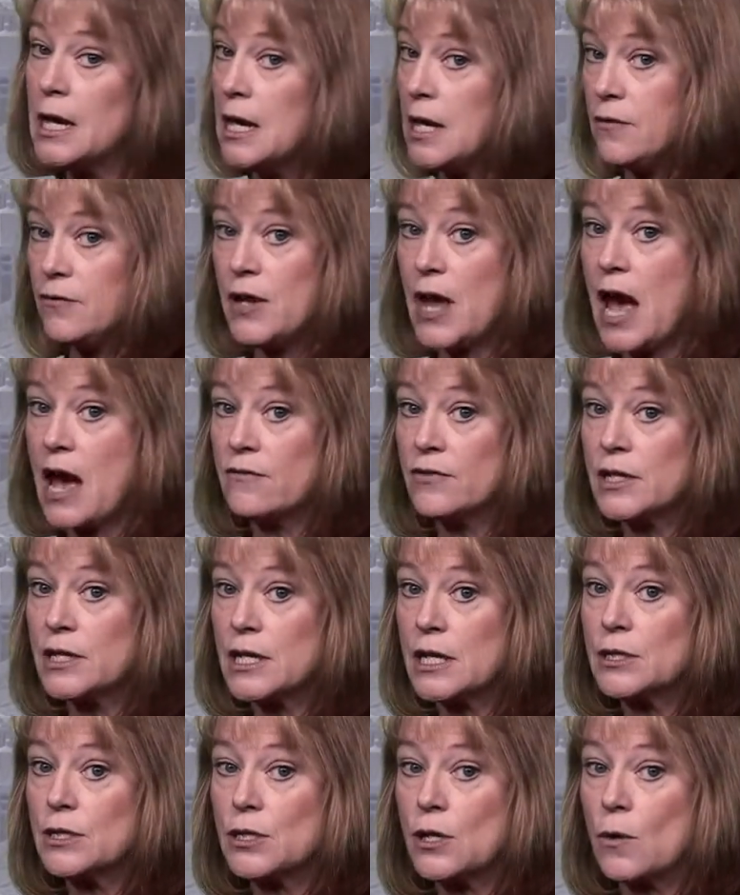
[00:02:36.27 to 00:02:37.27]
If you haven't
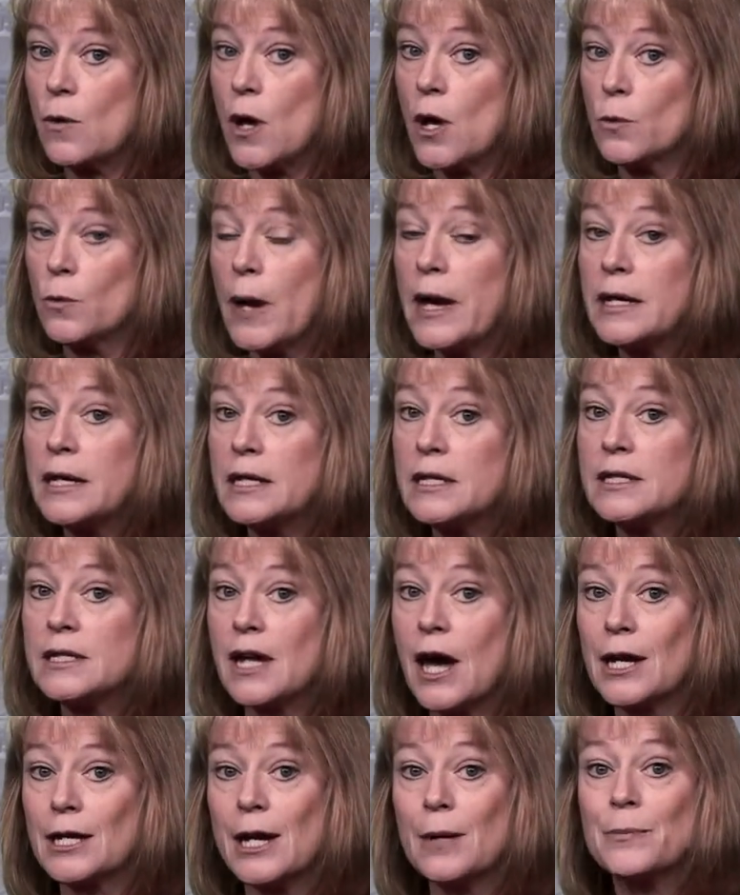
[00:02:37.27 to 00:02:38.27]
done so already,
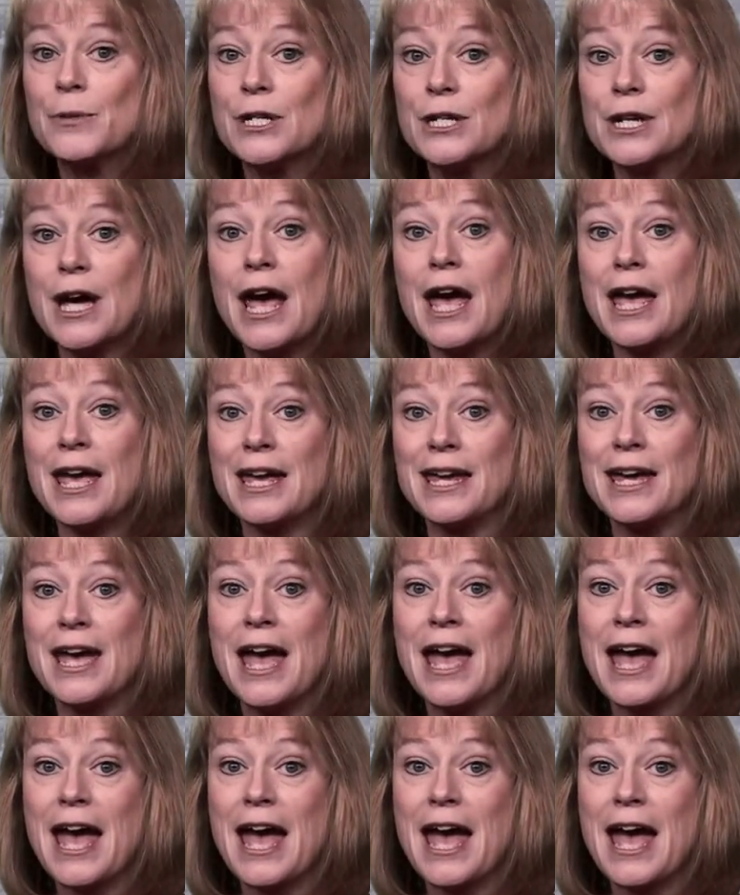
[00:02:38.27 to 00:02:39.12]
sign up today